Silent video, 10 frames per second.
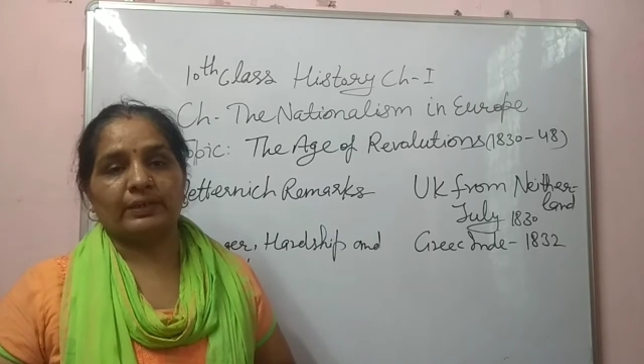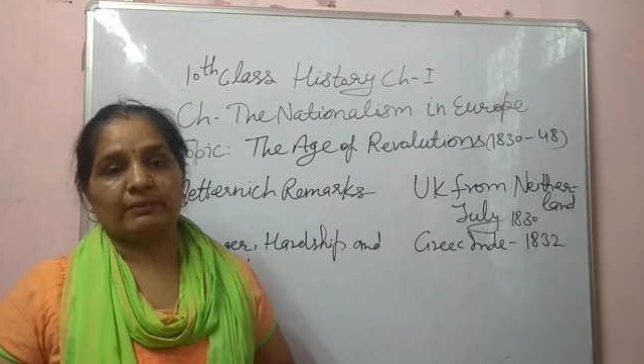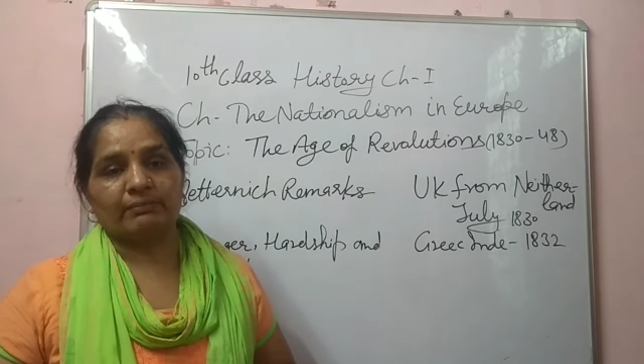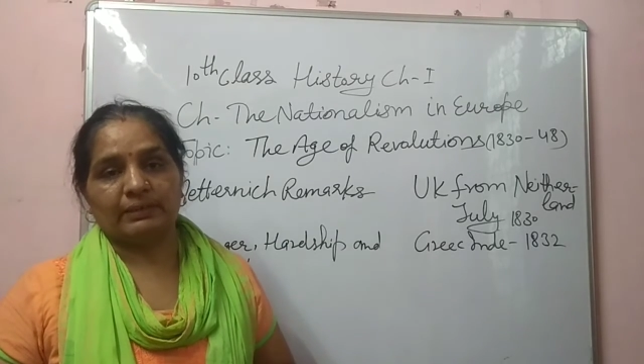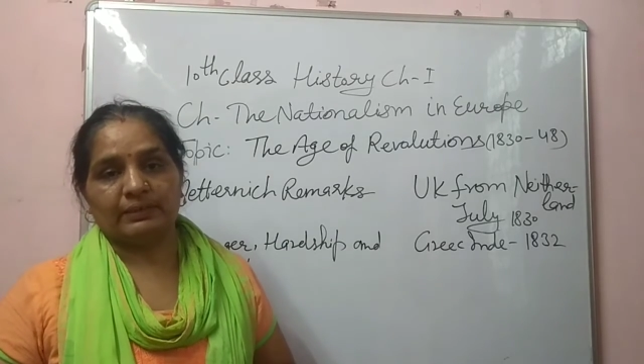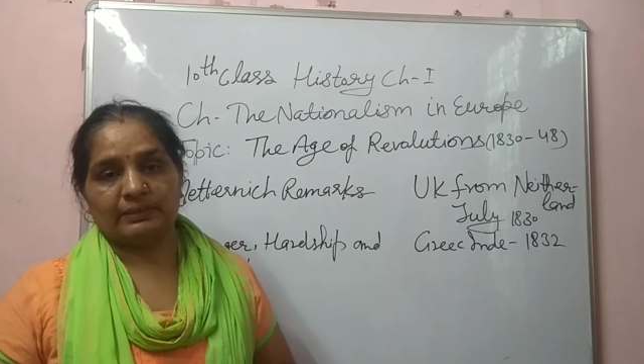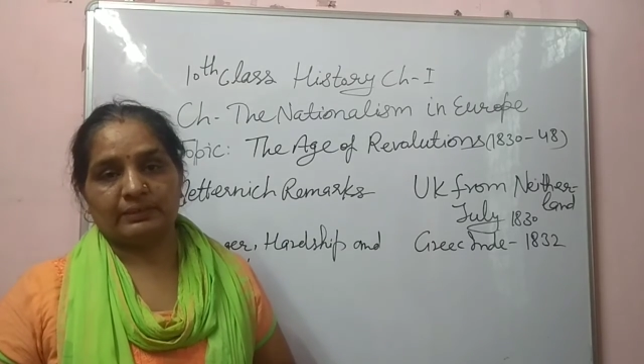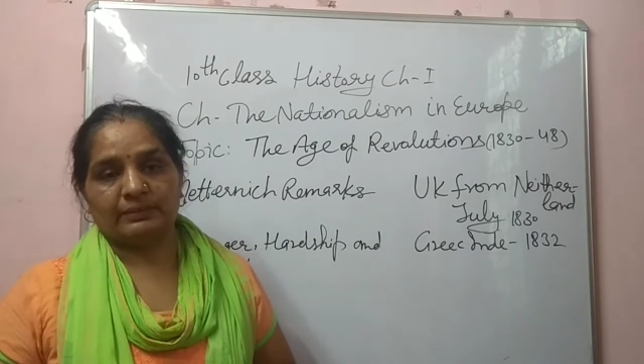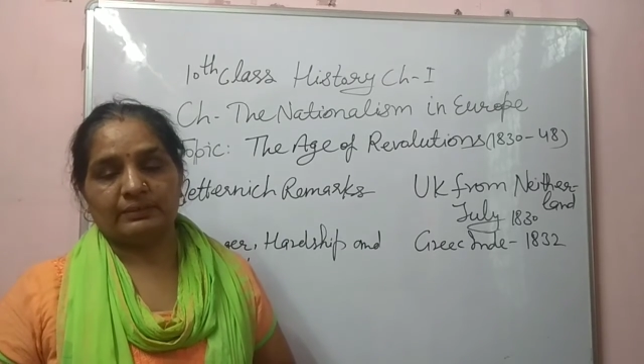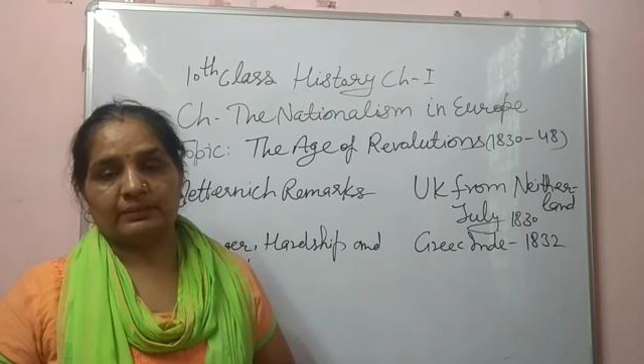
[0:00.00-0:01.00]

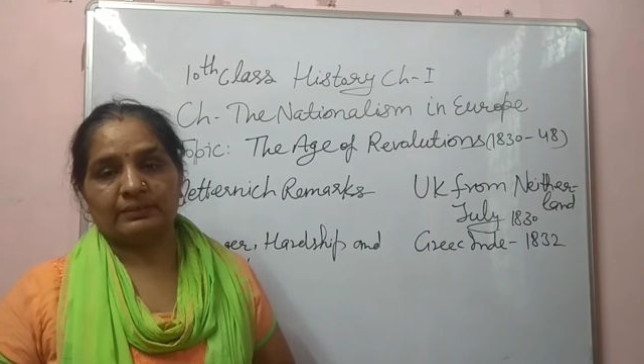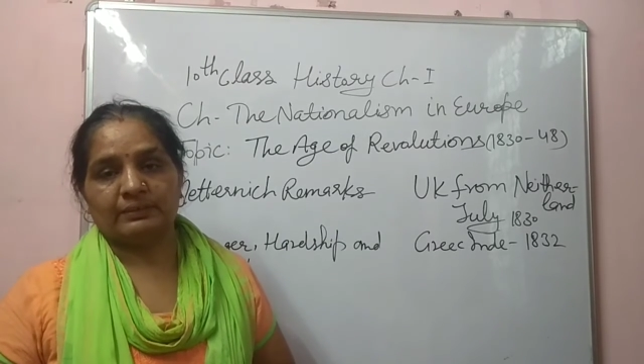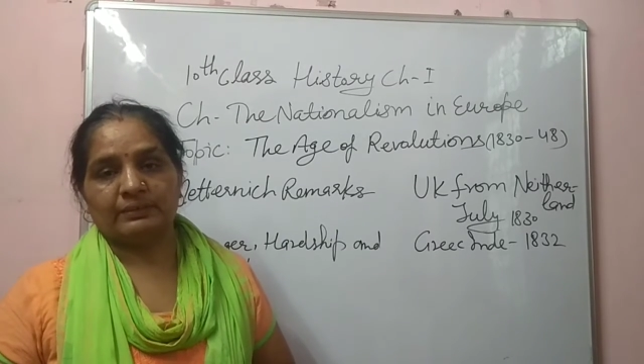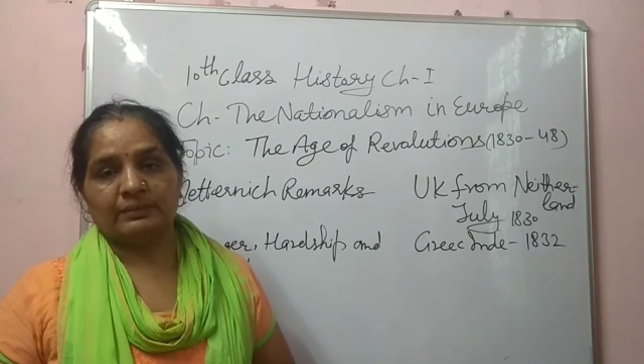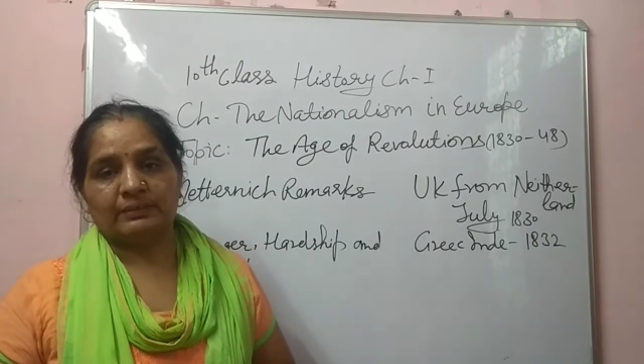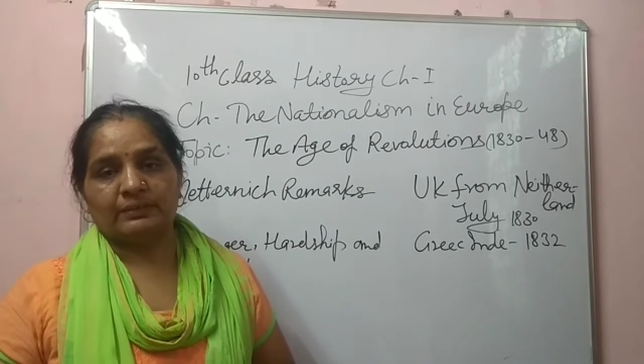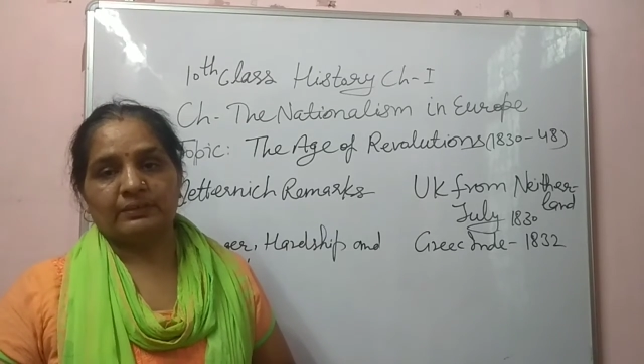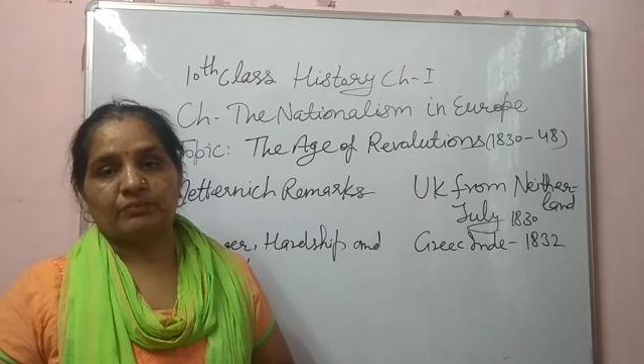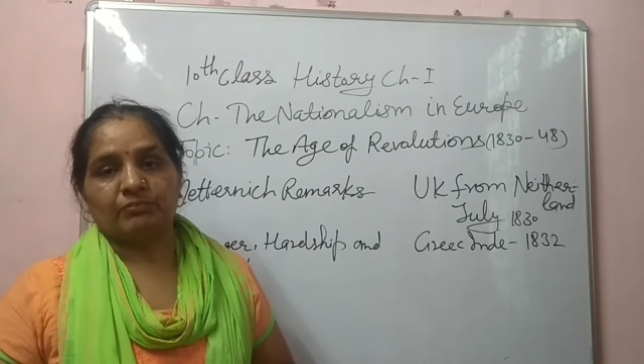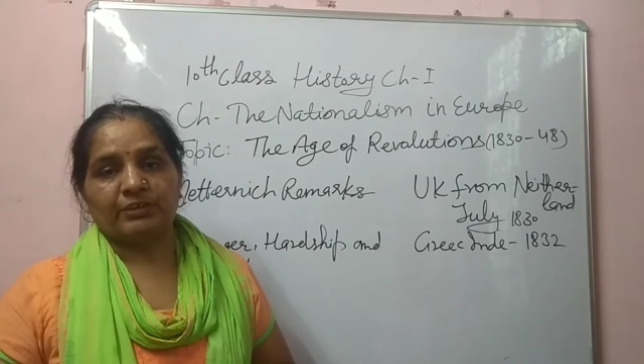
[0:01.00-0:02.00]
equality,
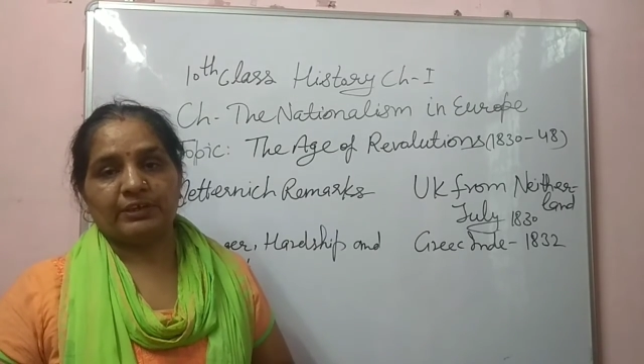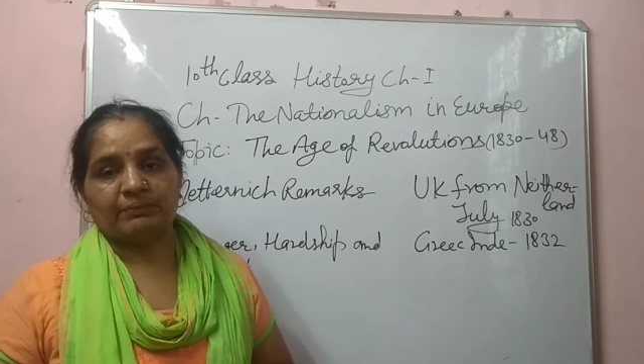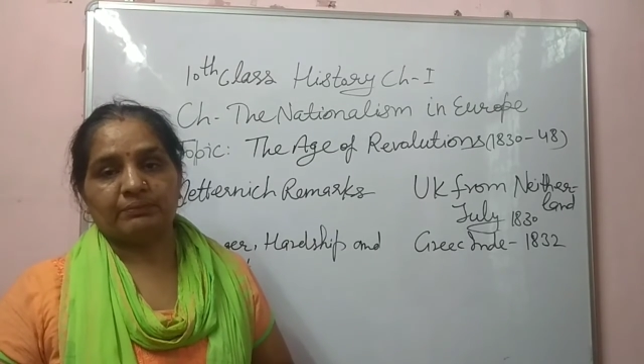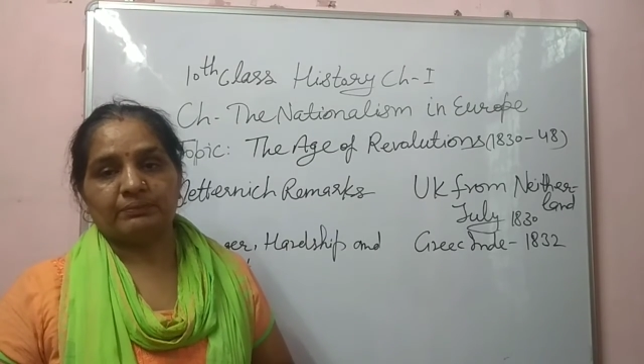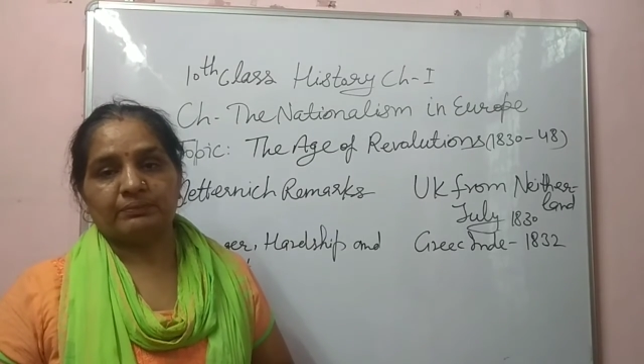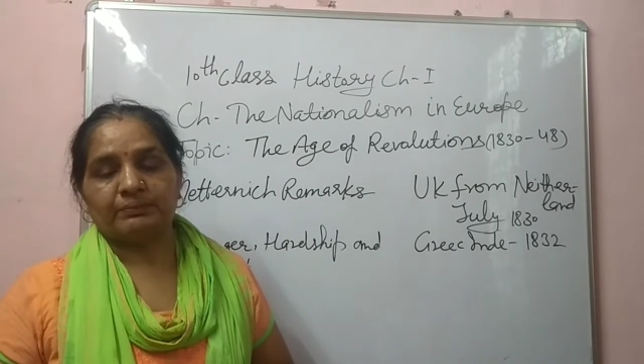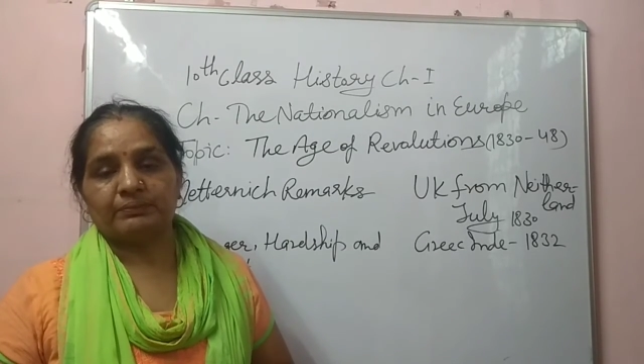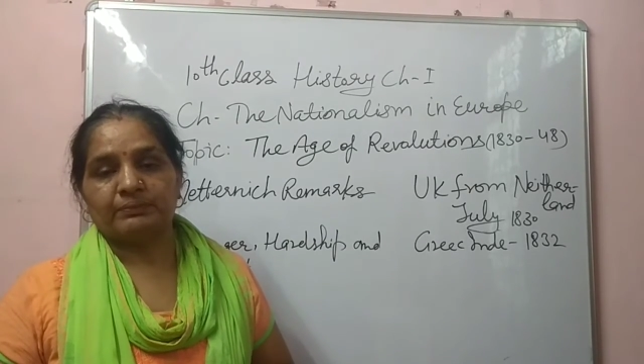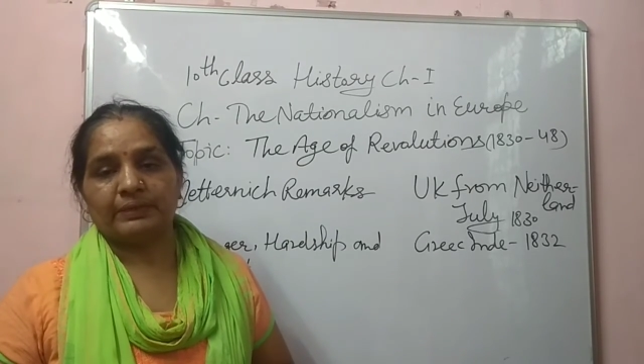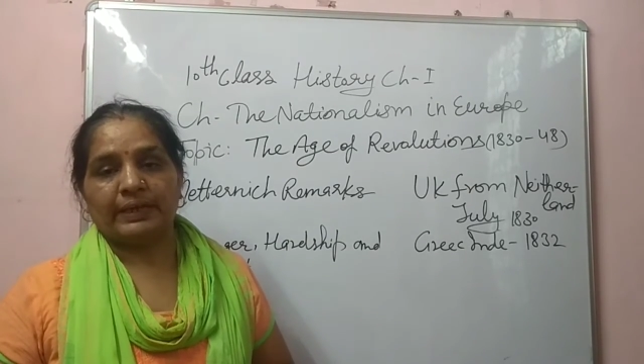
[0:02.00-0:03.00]
freedom
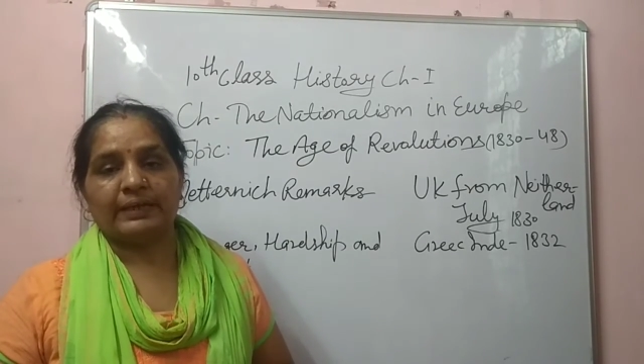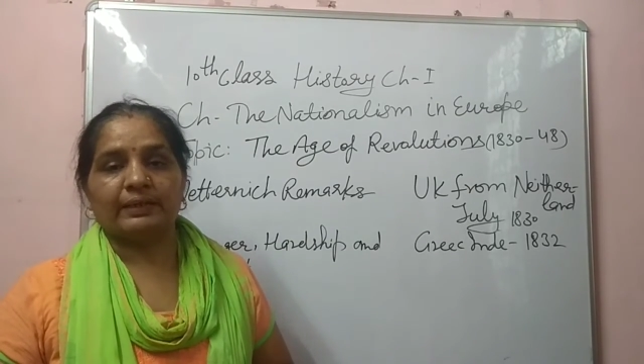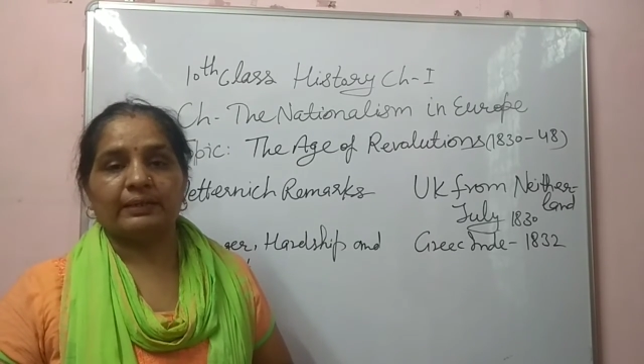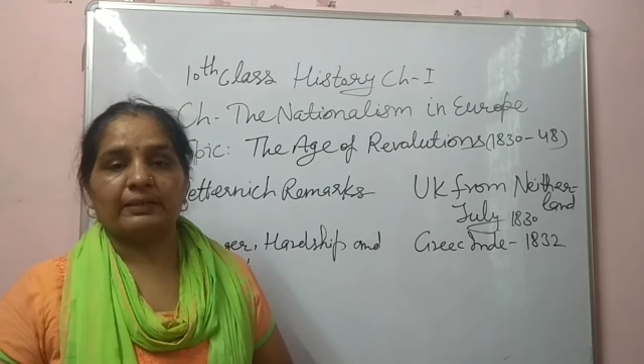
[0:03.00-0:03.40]
and